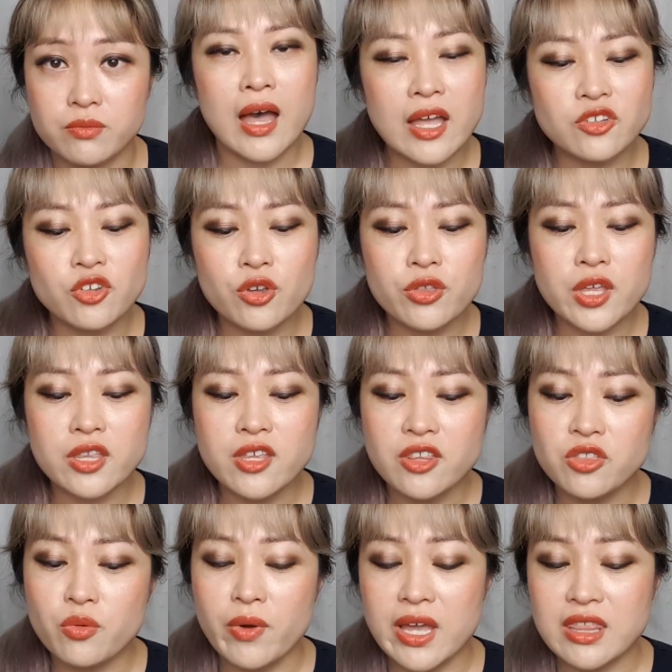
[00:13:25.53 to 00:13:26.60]
I do think
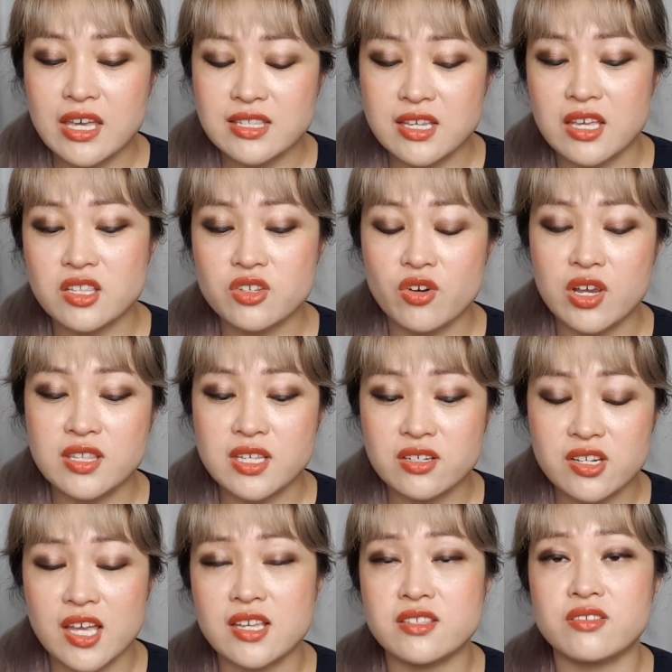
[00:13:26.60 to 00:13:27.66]
that the way that sunscreens are
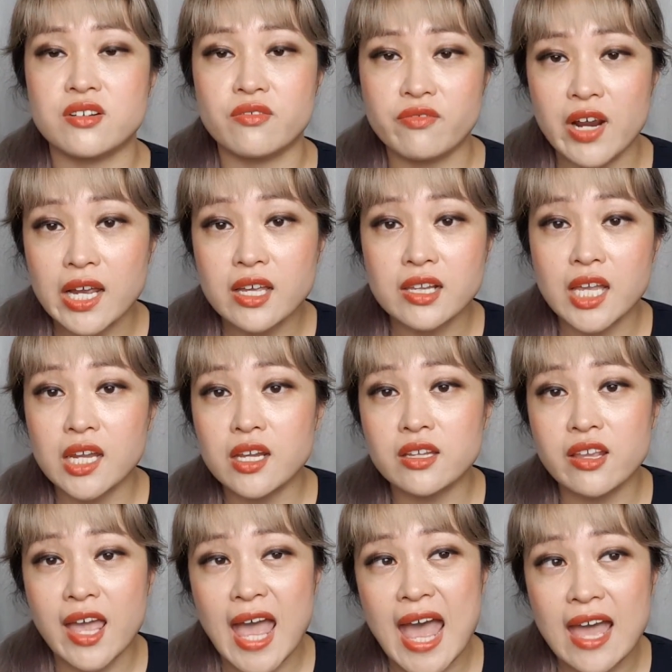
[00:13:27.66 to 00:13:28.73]
tested and
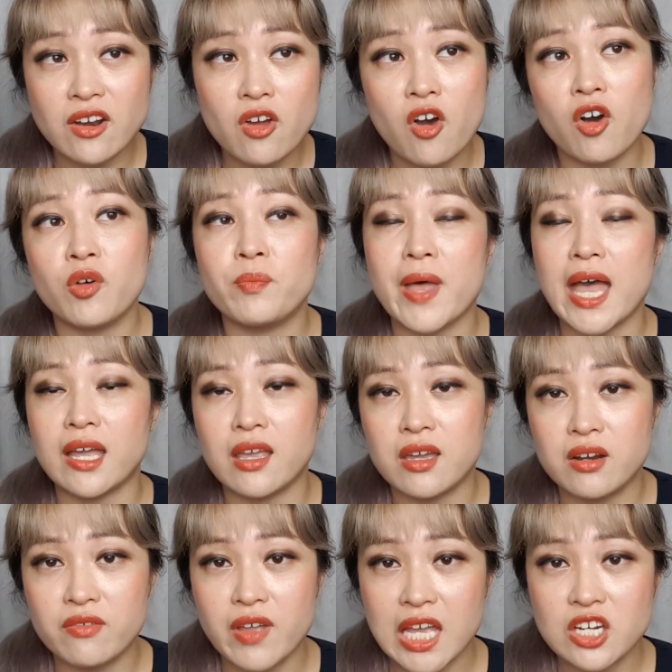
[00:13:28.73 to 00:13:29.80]
regulated can hold back
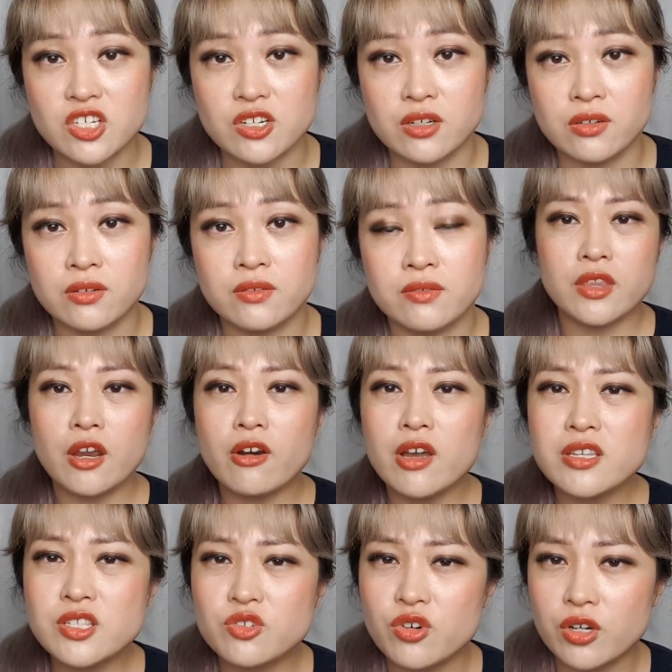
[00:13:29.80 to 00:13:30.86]
innovation. There
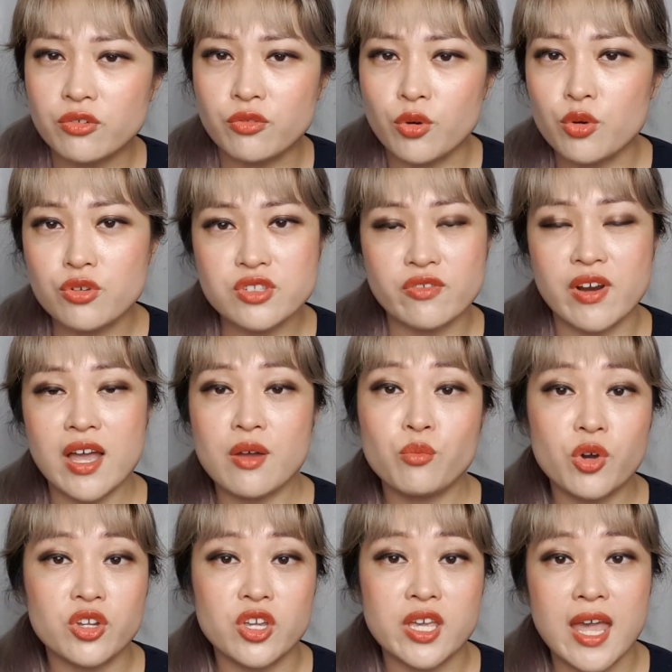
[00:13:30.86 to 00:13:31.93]
are strict rules
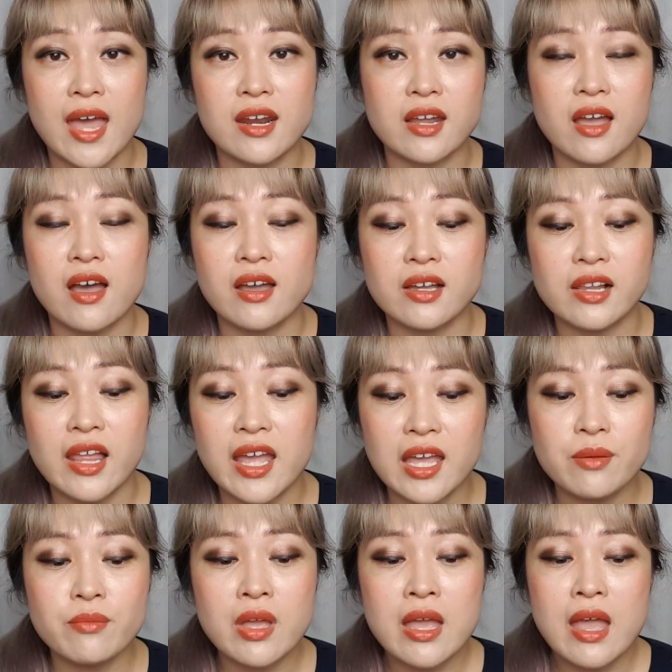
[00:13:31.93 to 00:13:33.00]
around what you can and can't
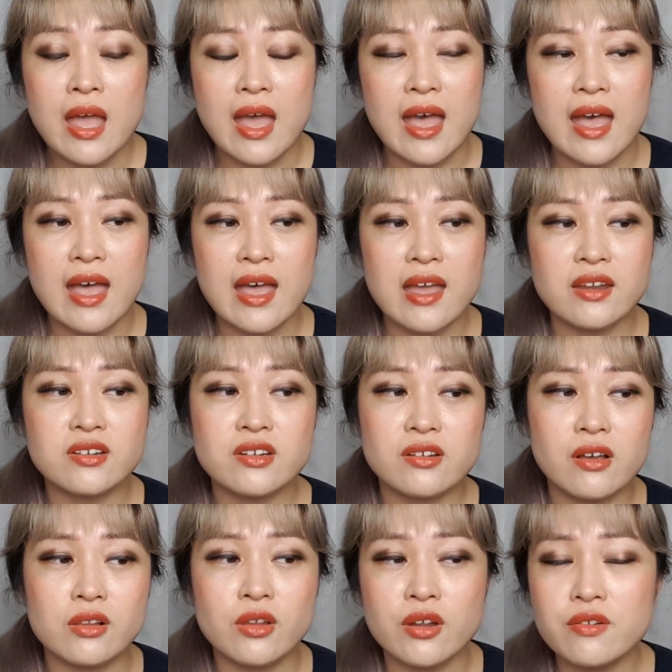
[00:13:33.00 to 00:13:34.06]
claim, and
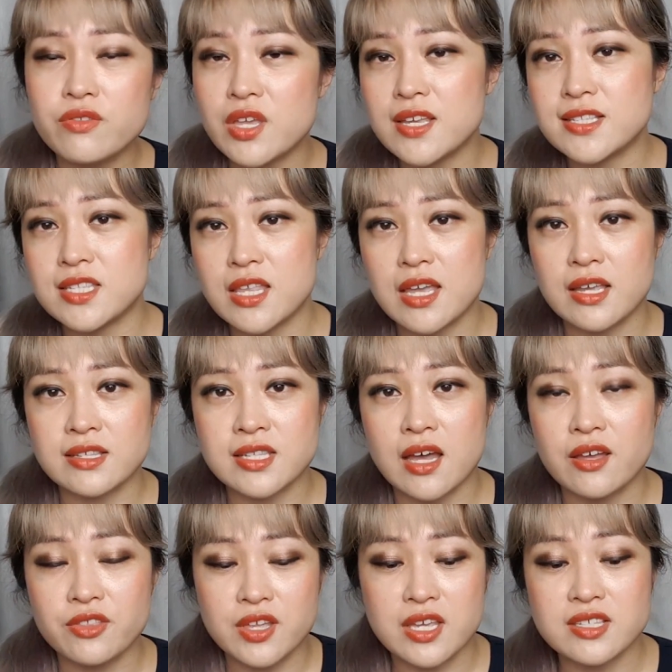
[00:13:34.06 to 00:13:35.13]
a lot of these things
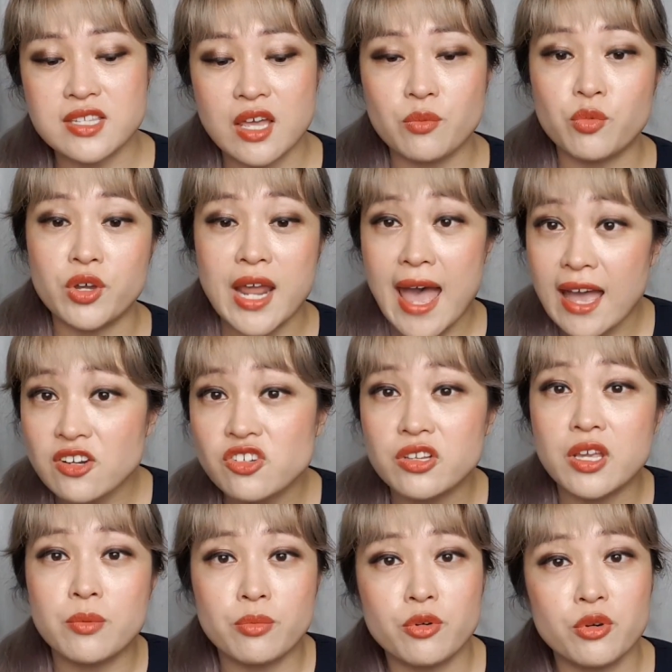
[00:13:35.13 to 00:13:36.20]
are things that would
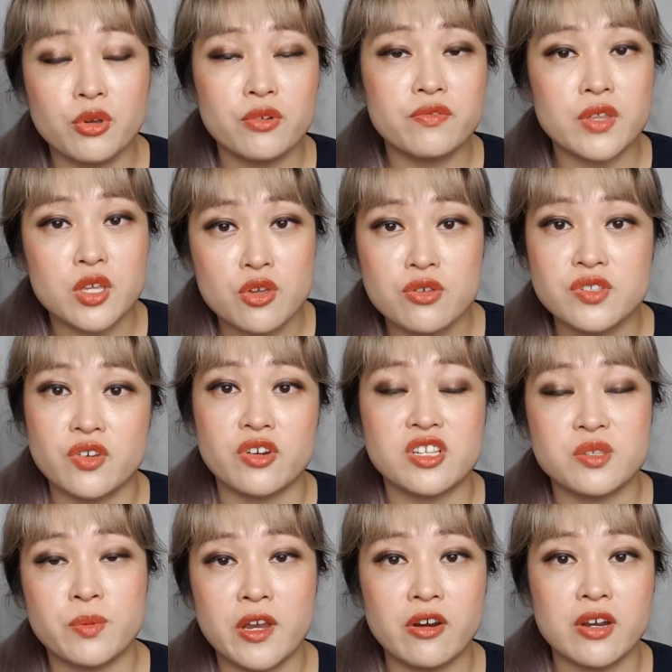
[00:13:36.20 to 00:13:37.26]
actually improve the user
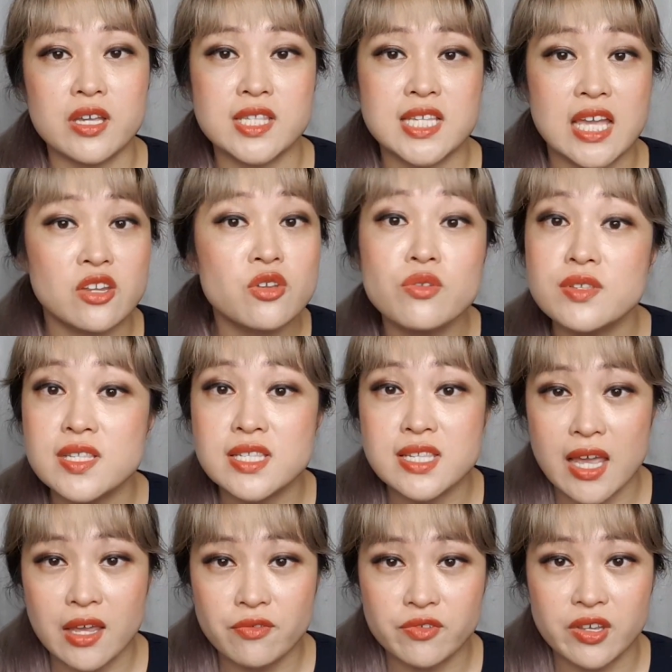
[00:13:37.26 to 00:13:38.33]
experience and user
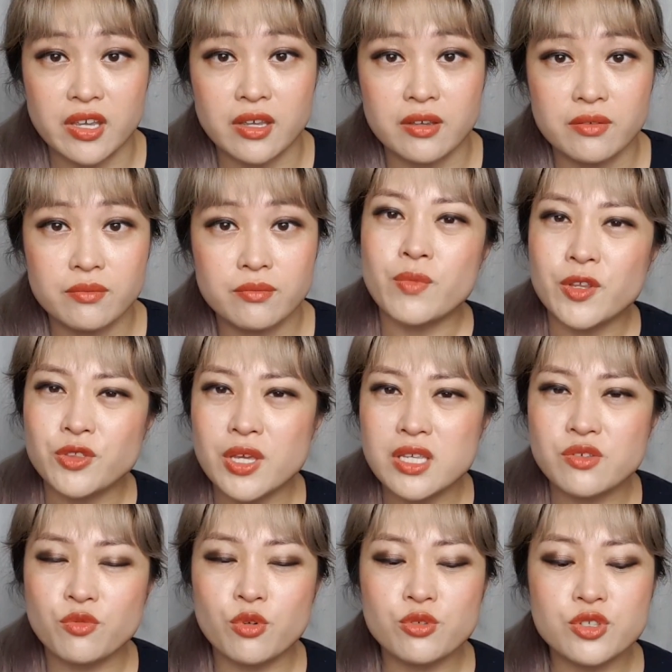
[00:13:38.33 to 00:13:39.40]
safety. But
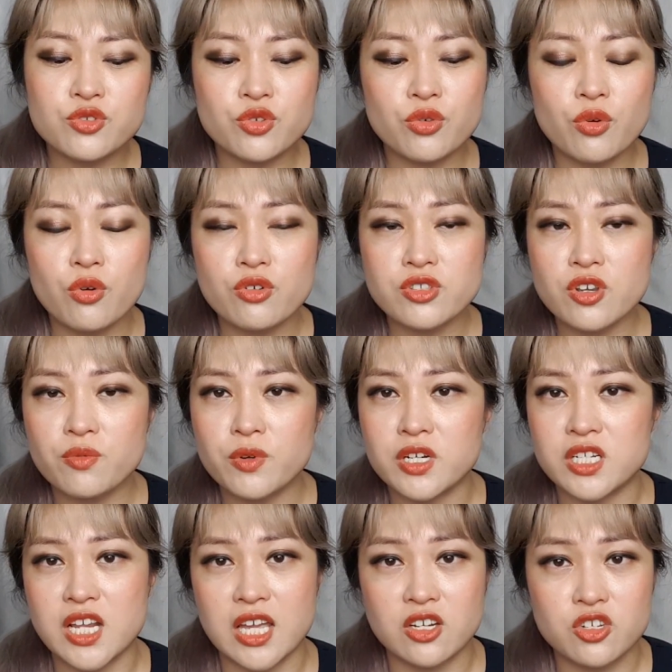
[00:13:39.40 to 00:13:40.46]
these rules do also
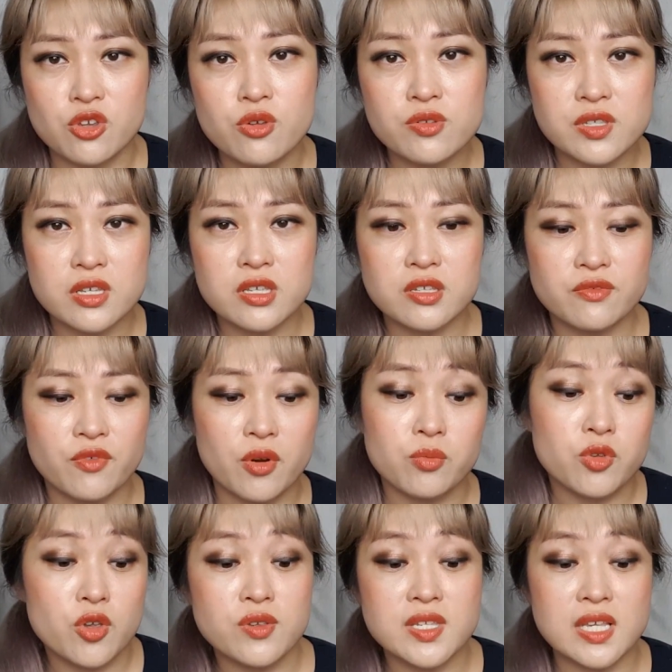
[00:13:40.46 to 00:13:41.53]
protect users
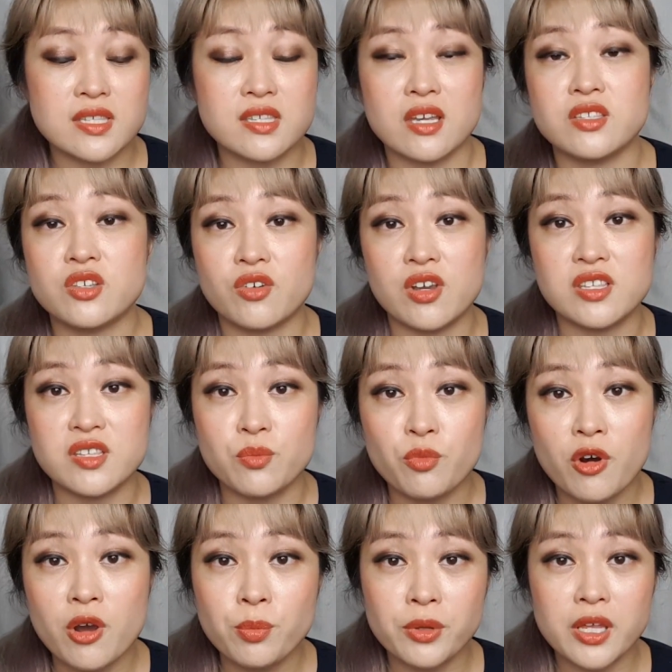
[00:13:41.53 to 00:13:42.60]
from using sunscreens
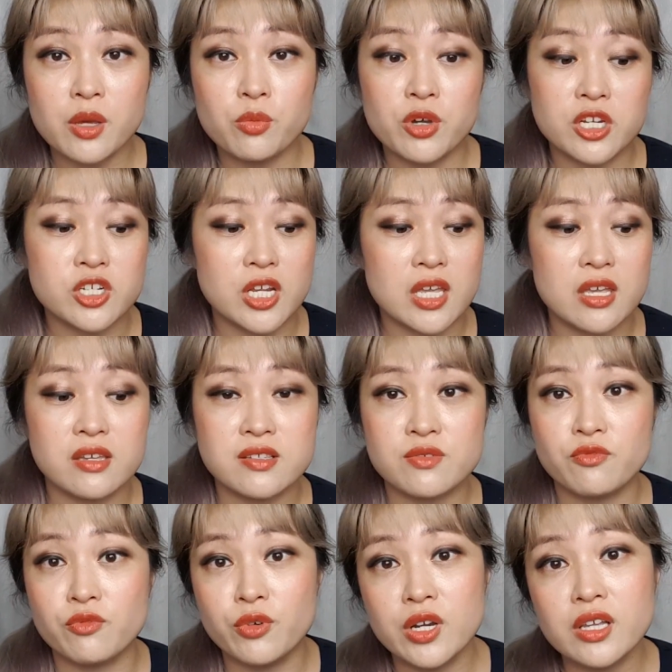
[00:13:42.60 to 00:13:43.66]
improperly, which
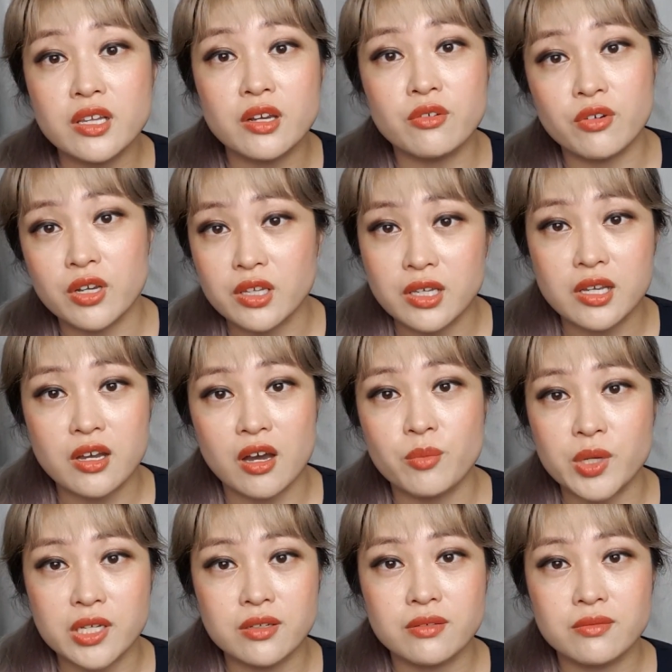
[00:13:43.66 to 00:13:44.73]
is really, really
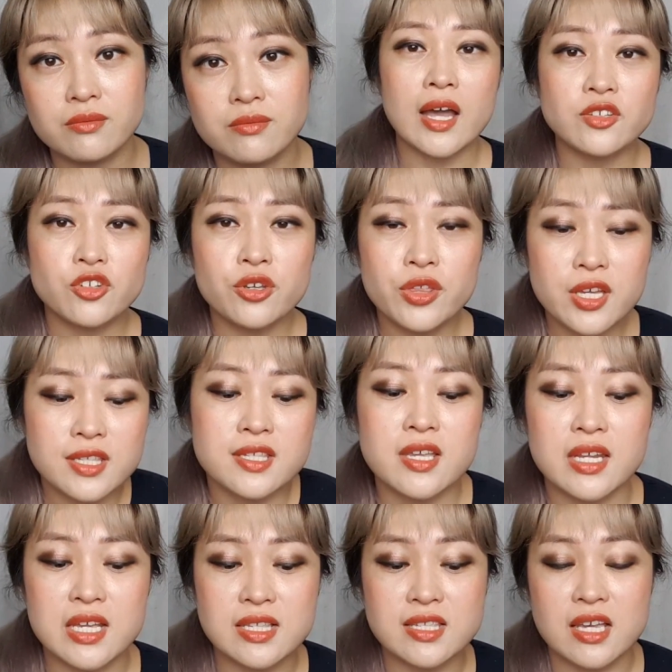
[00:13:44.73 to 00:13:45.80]
common. I do think
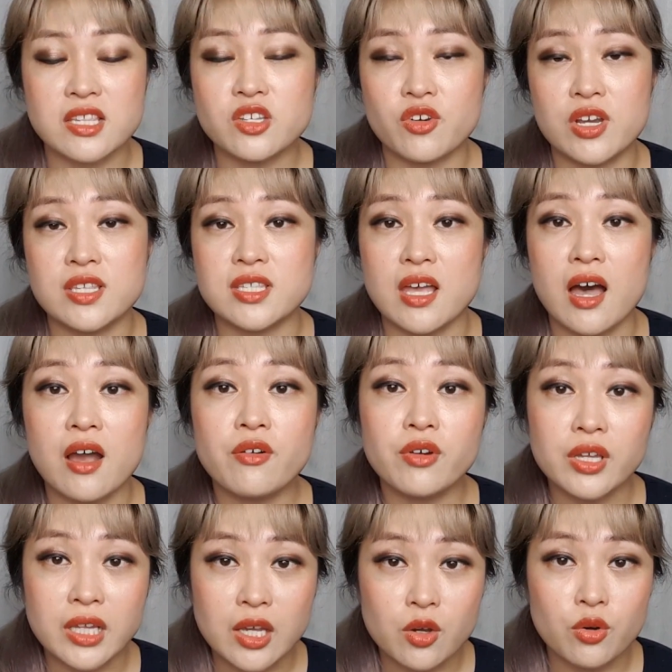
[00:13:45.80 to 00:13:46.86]
skinny sunscreens are
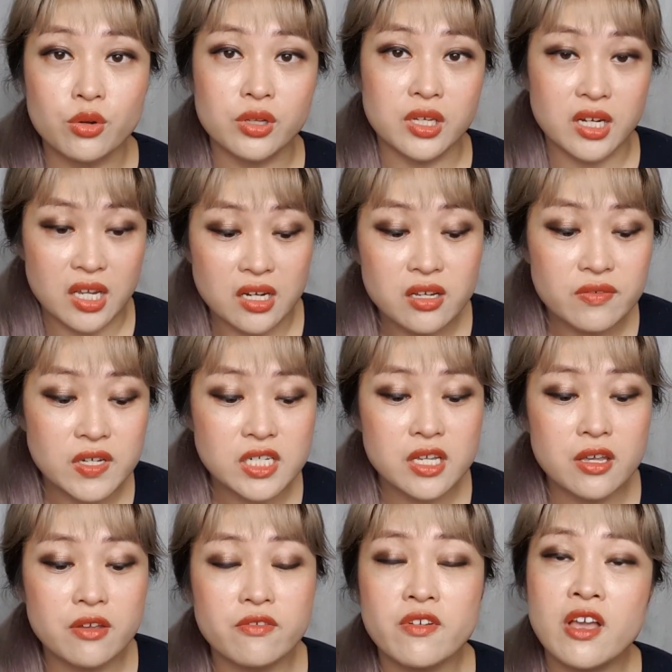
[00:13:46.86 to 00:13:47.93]
really cool and
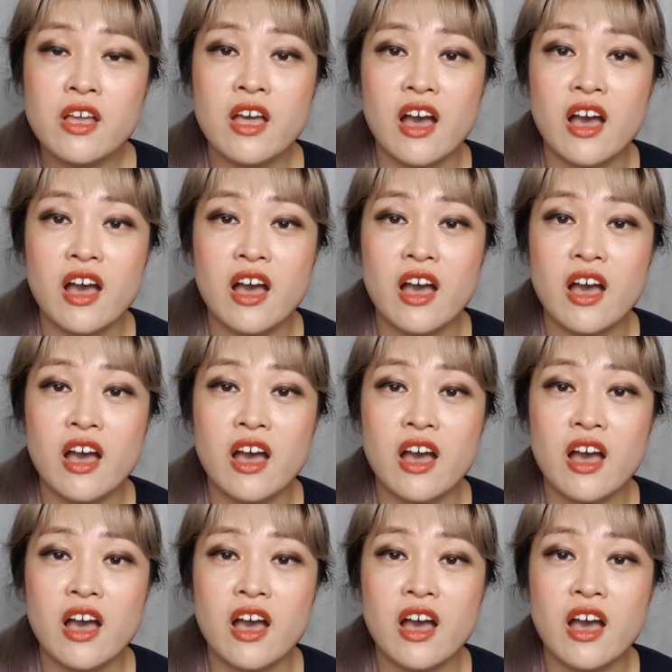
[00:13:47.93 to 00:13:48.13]
innovative.